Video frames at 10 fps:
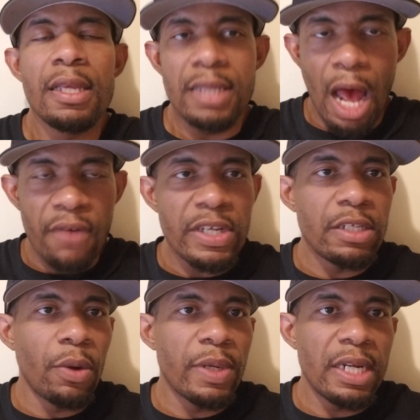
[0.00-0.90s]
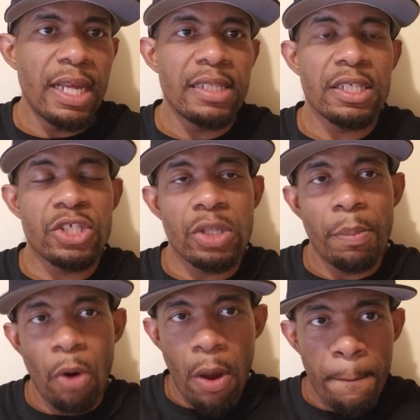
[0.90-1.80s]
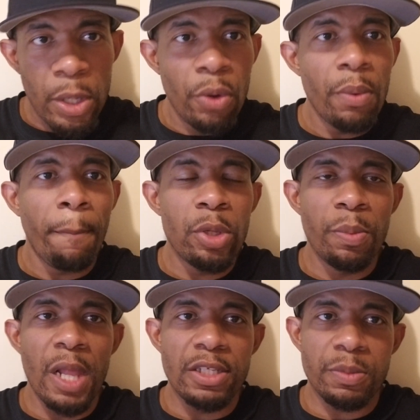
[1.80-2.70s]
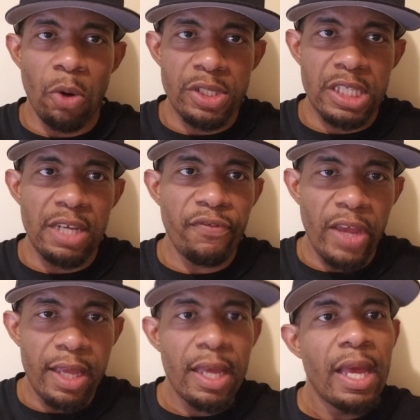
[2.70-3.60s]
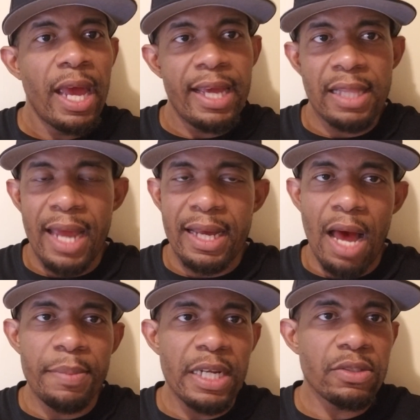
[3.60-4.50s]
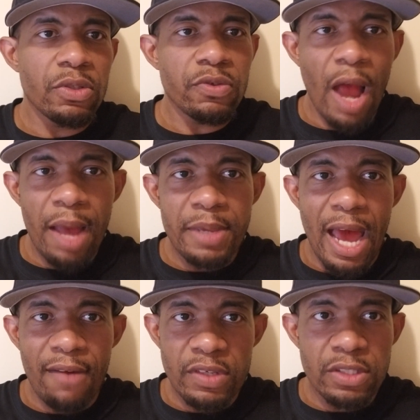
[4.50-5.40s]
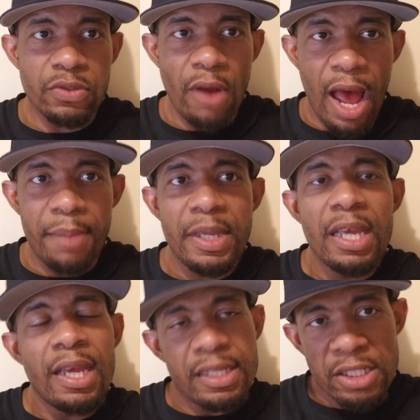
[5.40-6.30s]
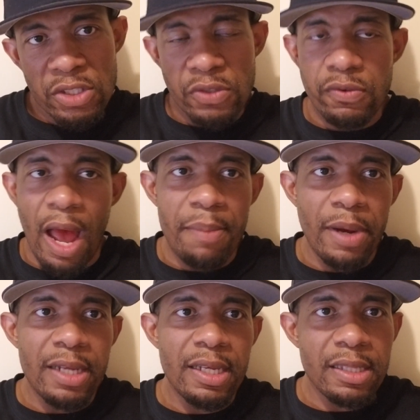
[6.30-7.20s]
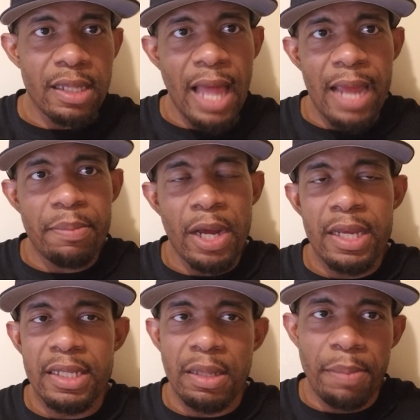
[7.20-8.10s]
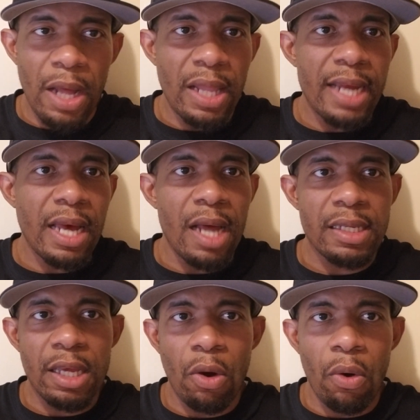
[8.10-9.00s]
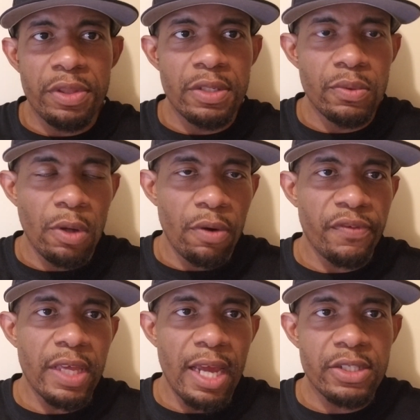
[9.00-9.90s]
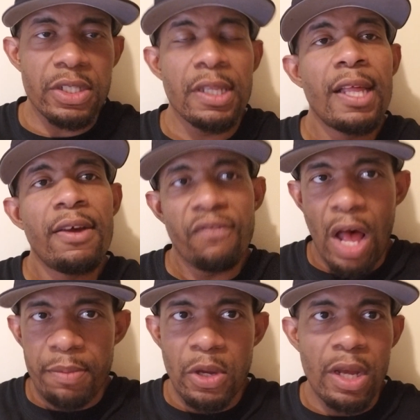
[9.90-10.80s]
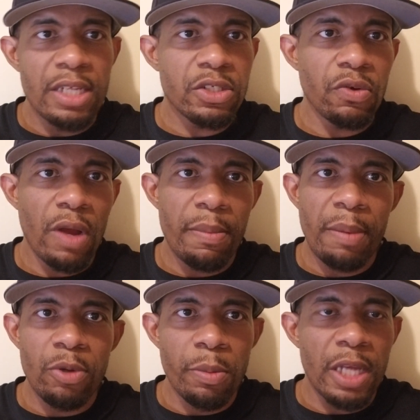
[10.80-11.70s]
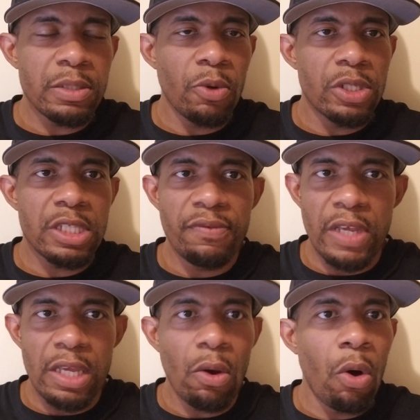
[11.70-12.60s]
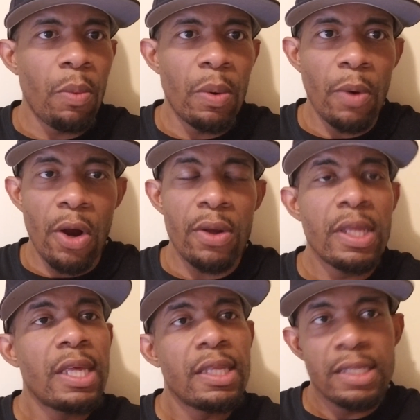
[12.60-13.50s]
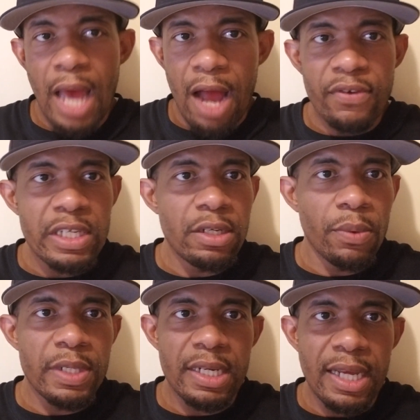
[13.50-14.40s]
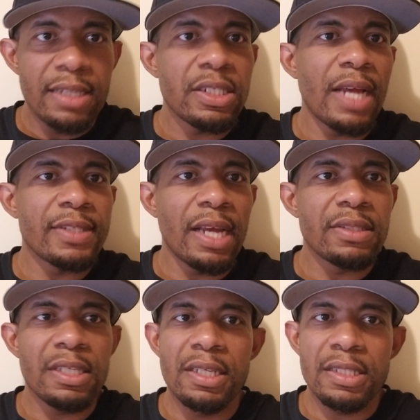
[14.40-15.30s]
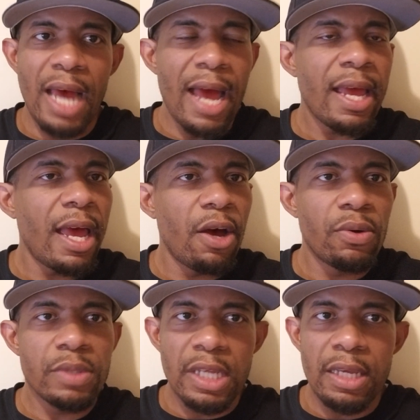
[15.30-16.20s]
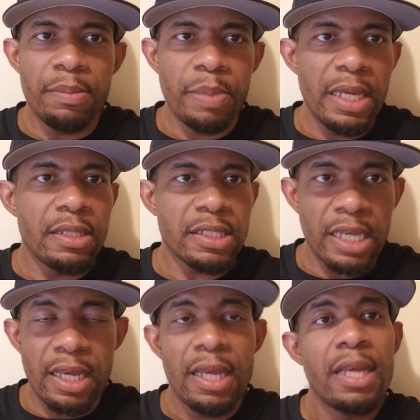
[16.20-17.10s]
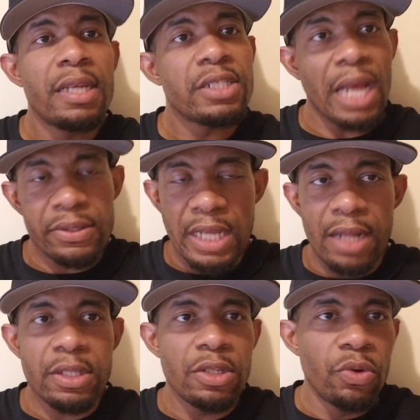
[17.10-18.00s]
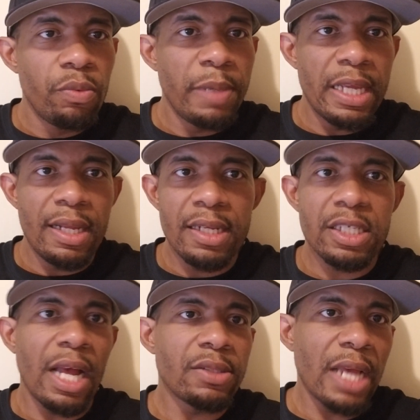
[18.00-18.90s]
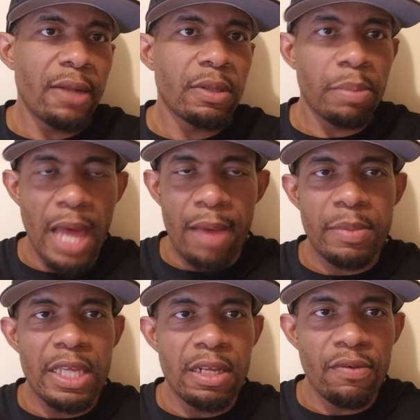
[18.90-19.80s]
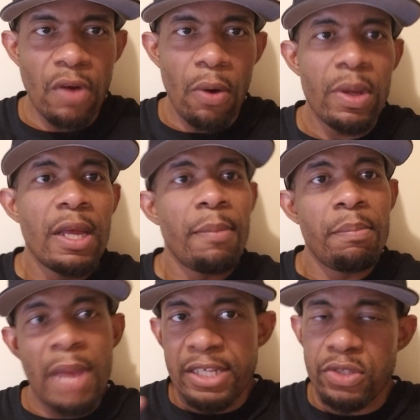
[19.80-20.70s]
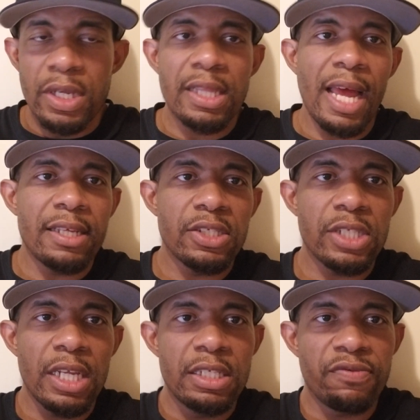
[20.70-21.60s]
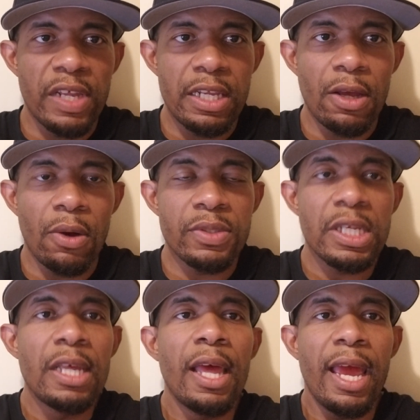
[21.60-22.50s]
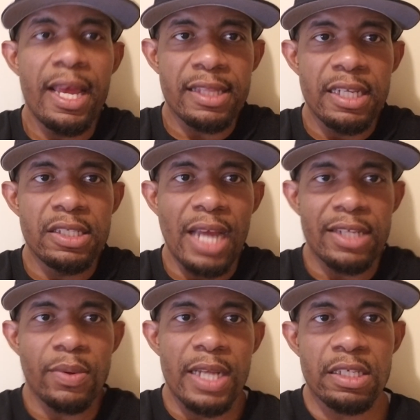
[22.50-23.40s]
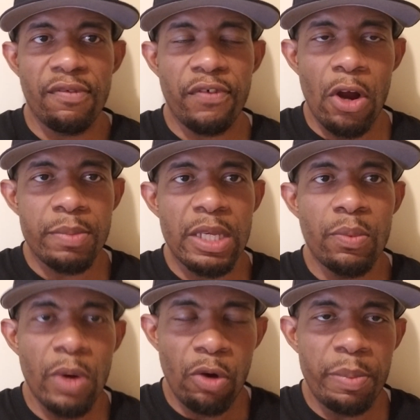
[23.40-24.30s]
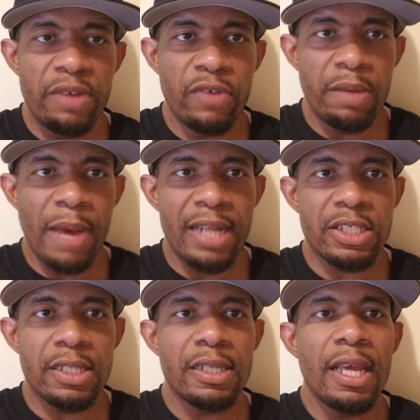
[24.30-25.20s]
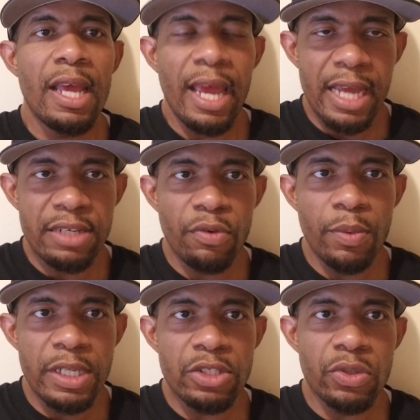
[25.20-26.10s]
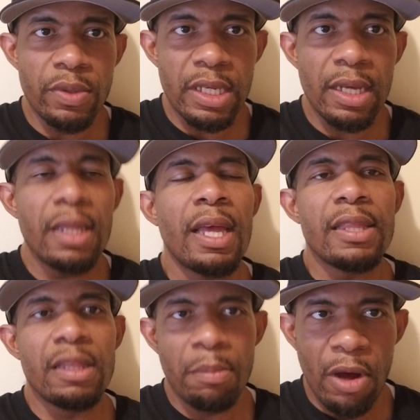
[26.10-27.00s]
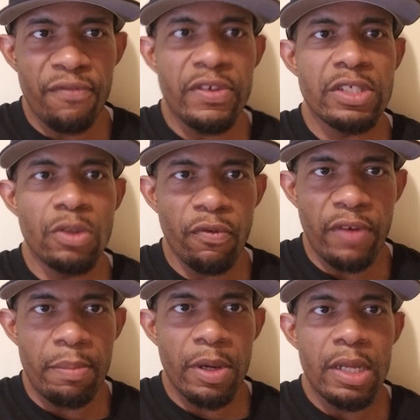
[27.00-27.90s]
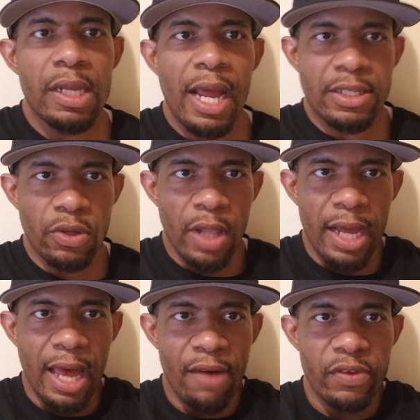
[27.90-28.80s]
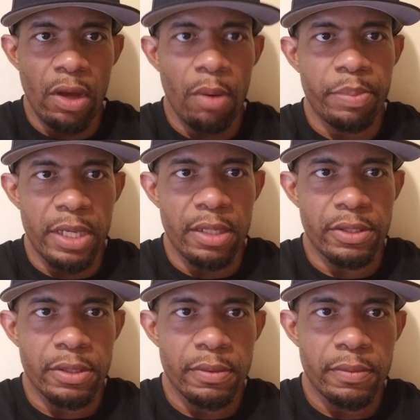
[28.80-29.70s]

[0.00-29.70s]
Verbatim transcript: Y'all already know what it is. It's your boy Blue, Blue Blood Sports TV. Hate, like, comment, and subscribe. If you haven't subscribed, hit the subscribe button, hit the like button, hit the bell icon to get all the new notifications. Follow me on Instagram at Blue Blood Sports TV, all one word. Y'all already know what it is. Shouts out to the entire LDBC. Shouts out to New Media. Shouts out to Black Media Row. Make sure you like and share these videos. Anthony Joshua has confirmed he will be rematching Andy Ruiz Jr. The month is November. That's all I got for y'all. Peace.